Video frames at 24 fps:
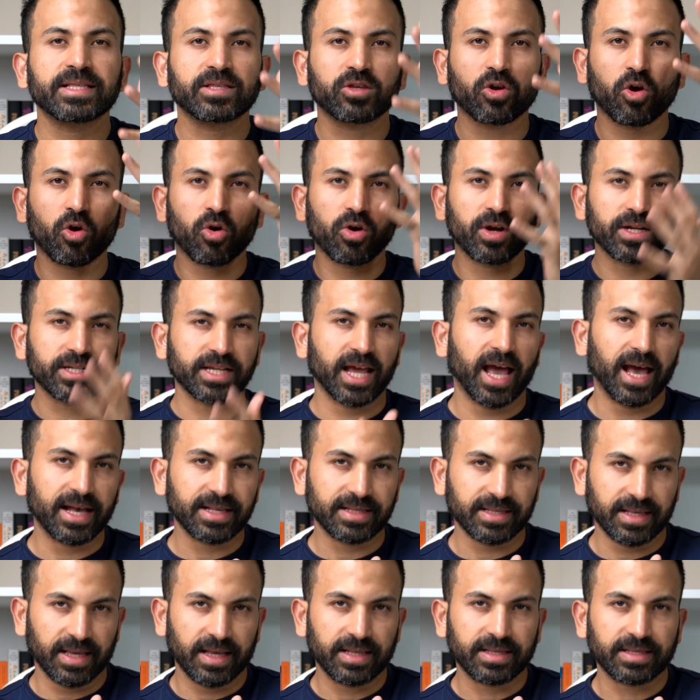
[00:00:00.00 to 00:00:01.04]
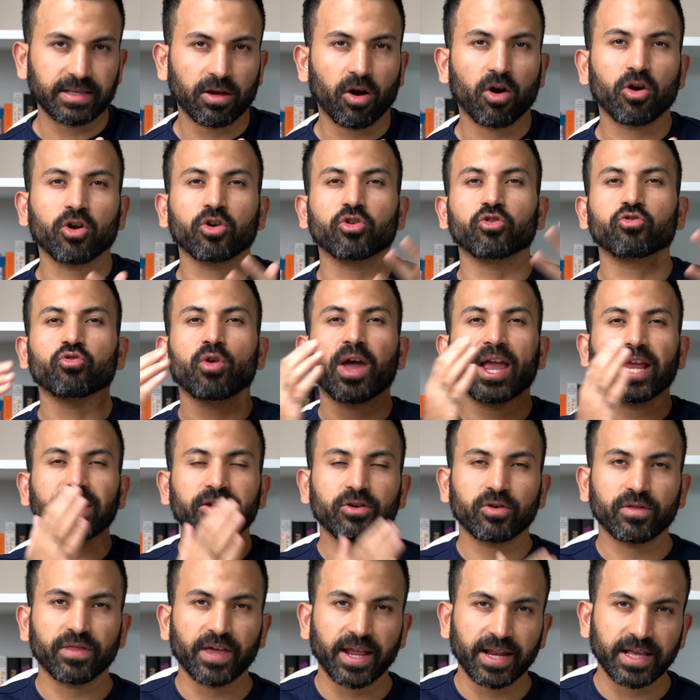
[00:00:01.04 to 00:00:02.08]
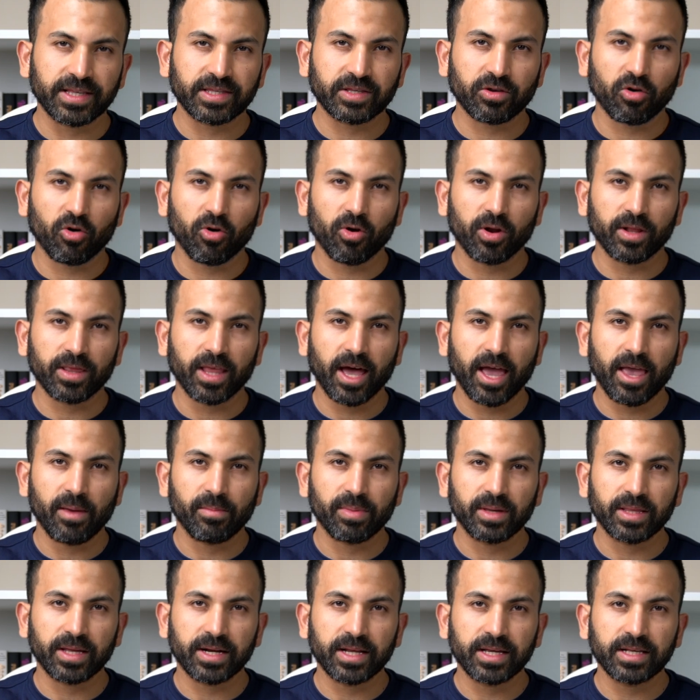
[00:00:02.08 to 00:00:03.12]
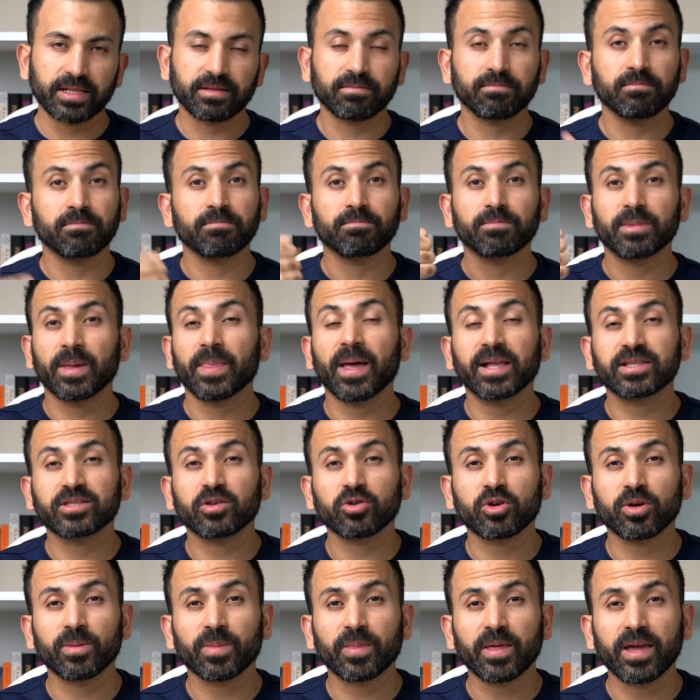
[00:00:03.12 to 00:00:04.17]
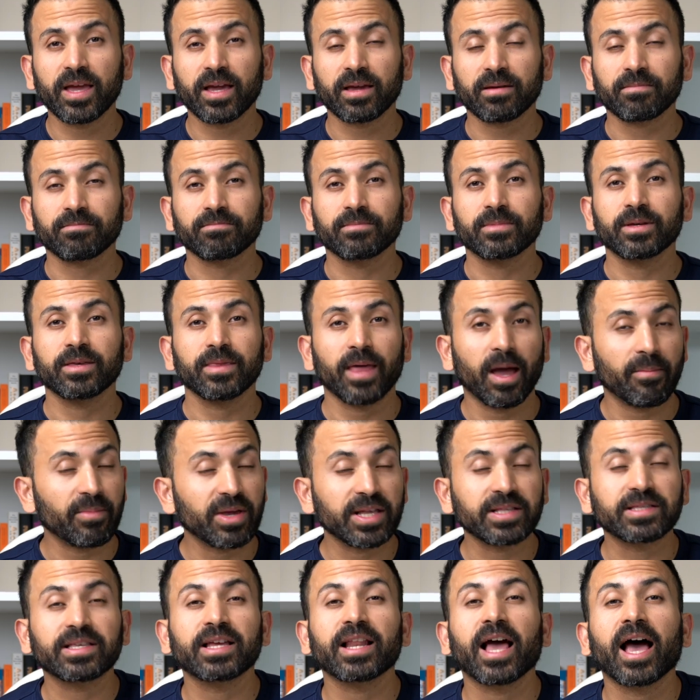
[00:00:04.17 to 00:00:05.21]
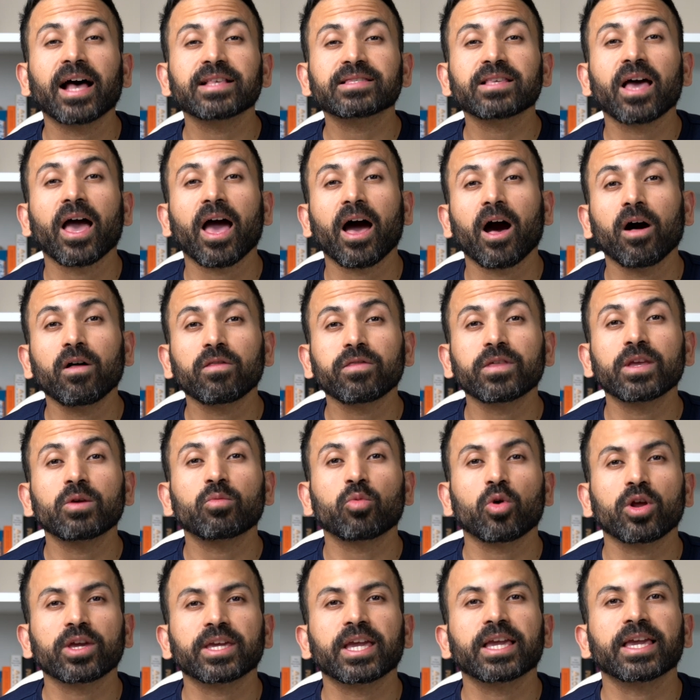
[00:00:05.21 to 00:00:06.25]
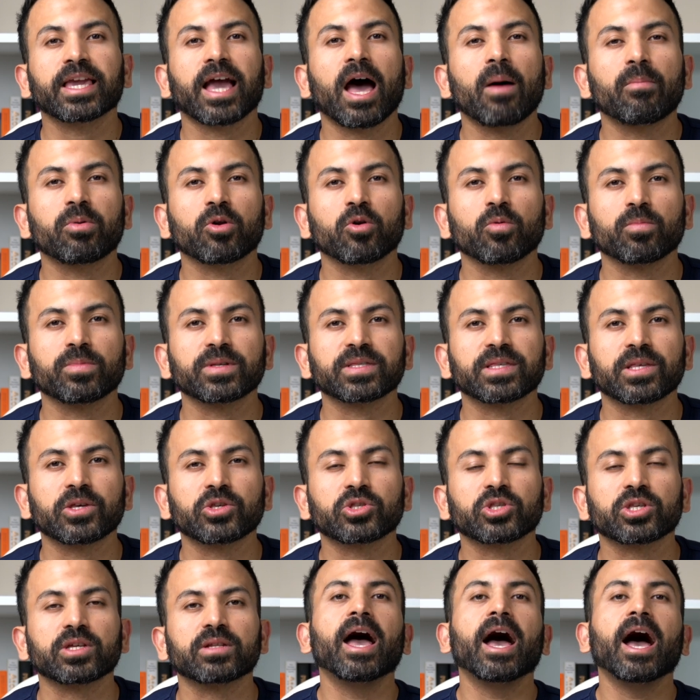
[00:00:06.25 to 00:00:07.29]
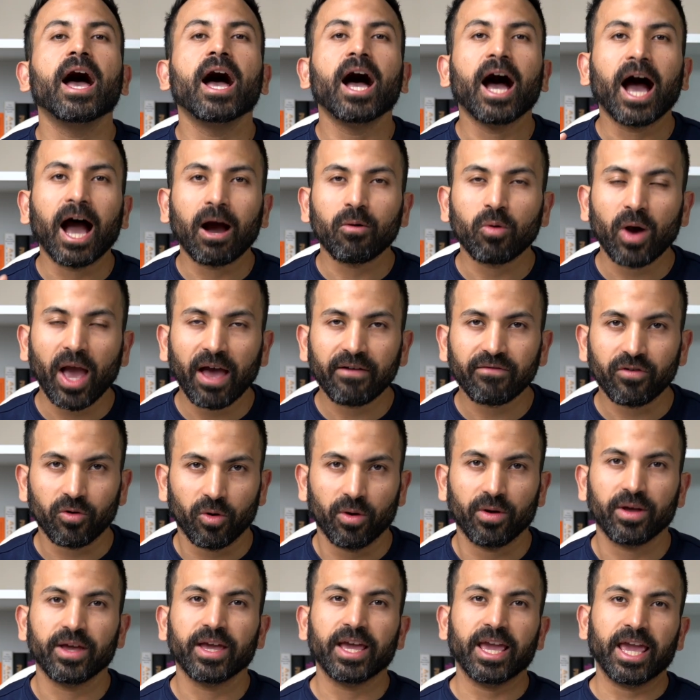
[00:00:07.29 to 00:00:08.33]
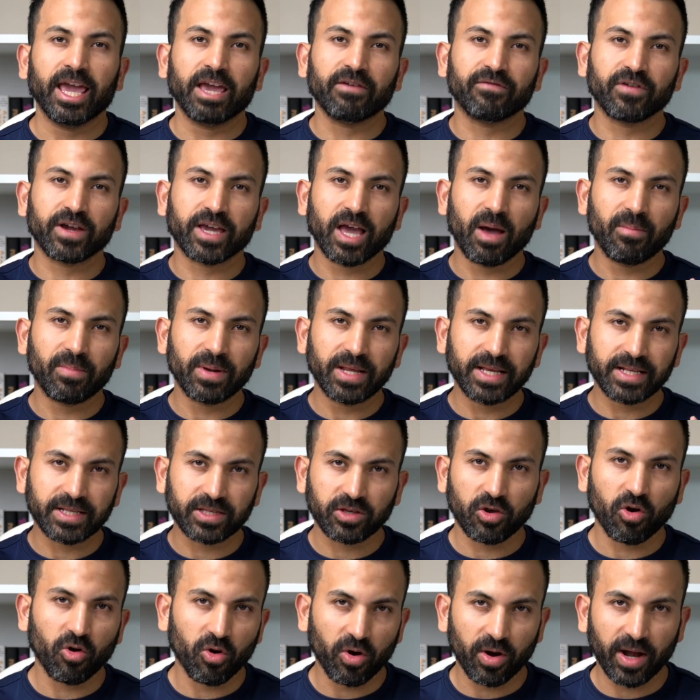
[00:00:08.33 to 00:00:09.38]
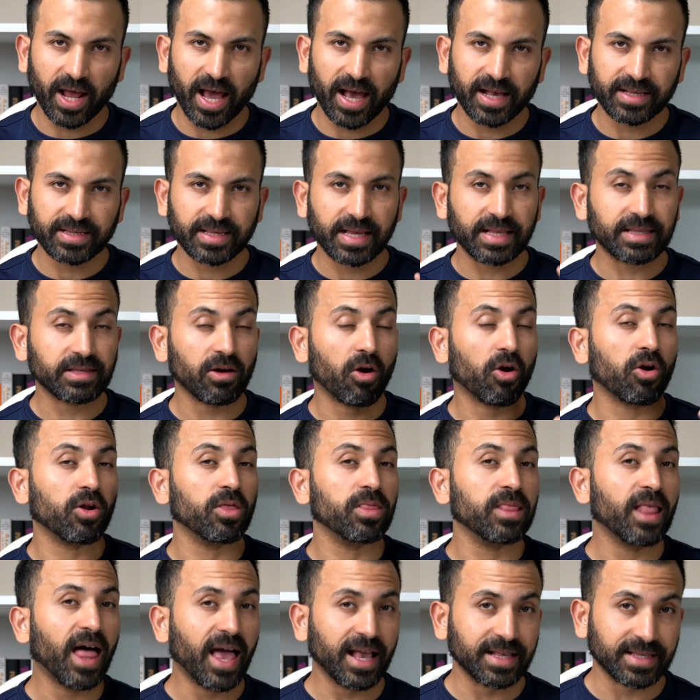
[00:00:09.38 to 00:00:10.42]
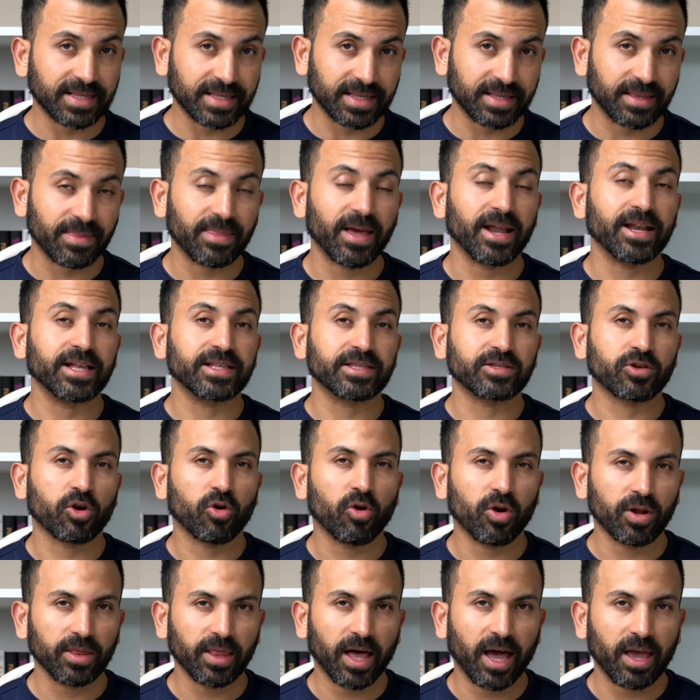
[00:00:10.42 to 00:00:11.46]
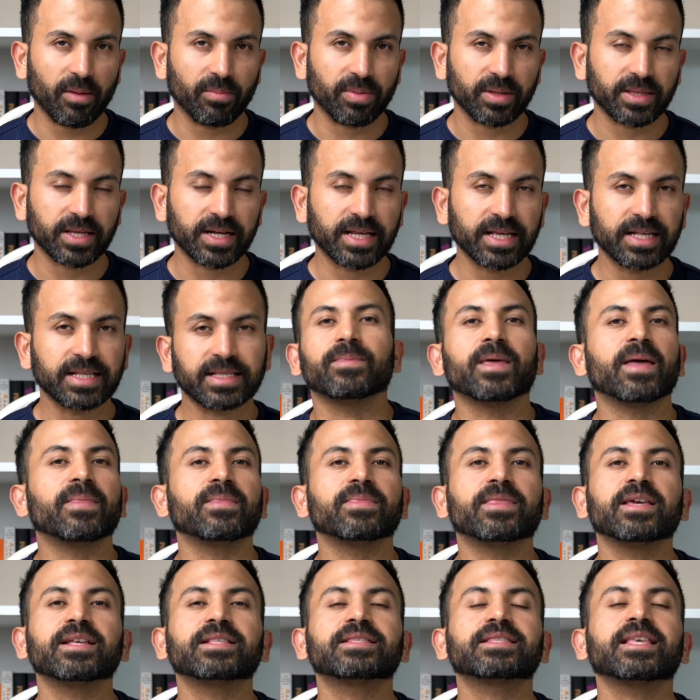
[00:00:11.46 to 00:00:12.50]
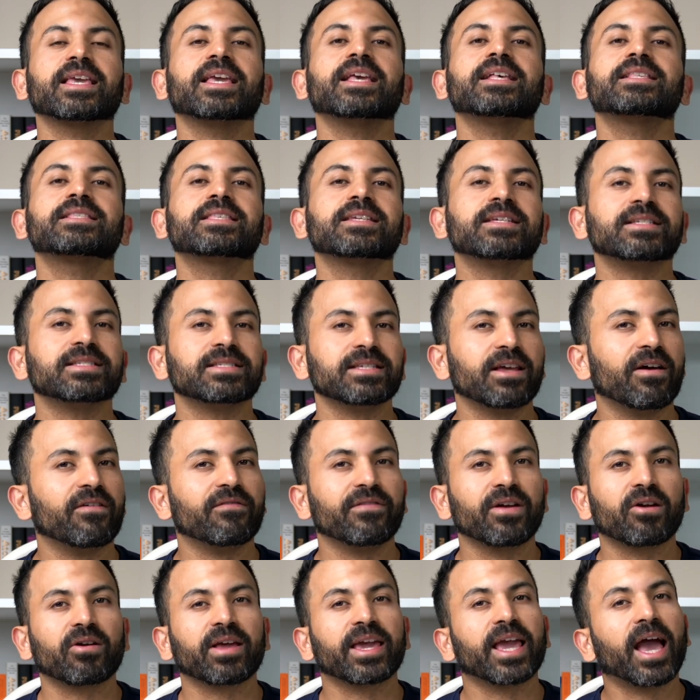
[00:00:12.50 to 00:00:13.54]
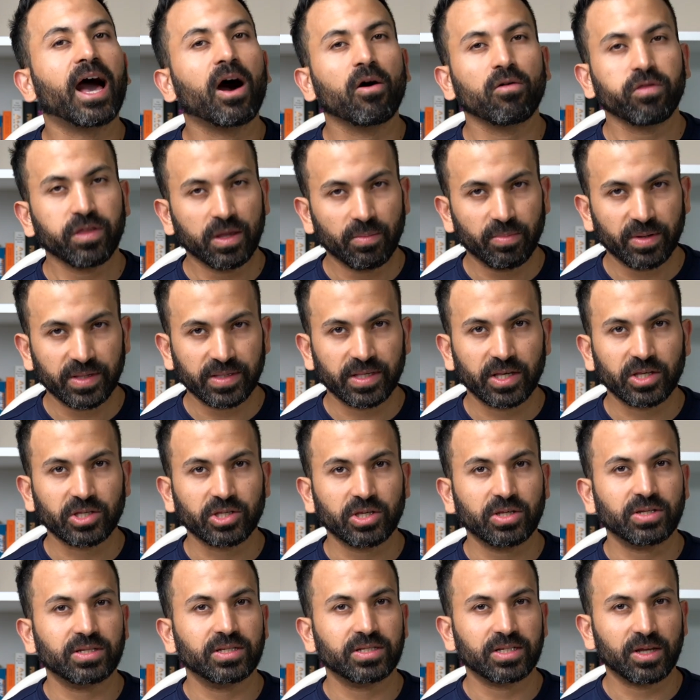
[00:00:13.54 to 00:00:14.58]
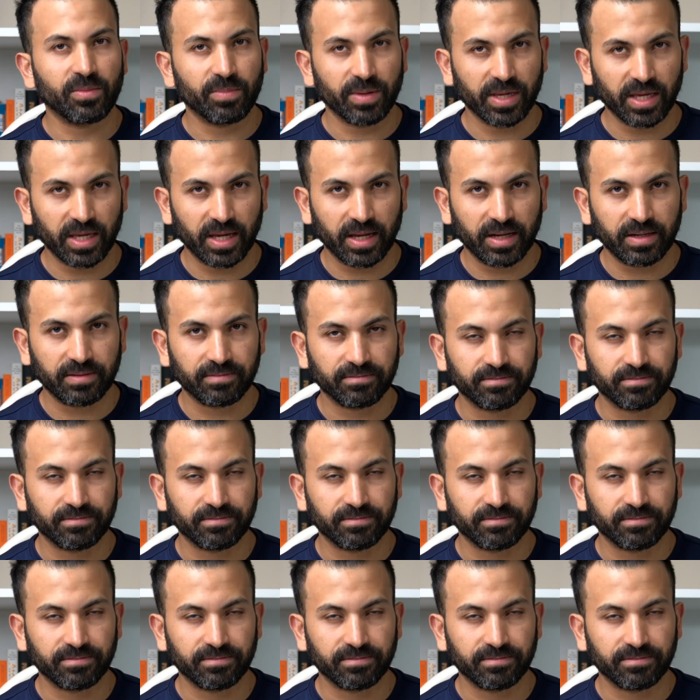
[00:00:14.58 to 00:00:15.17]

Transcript: current assets are greater than its current liabilities, then that's a good thing. That means it has a healthy working capital position. However, if a company's current assets are less than its current liabilities, then this isn't a very healthy position to be in.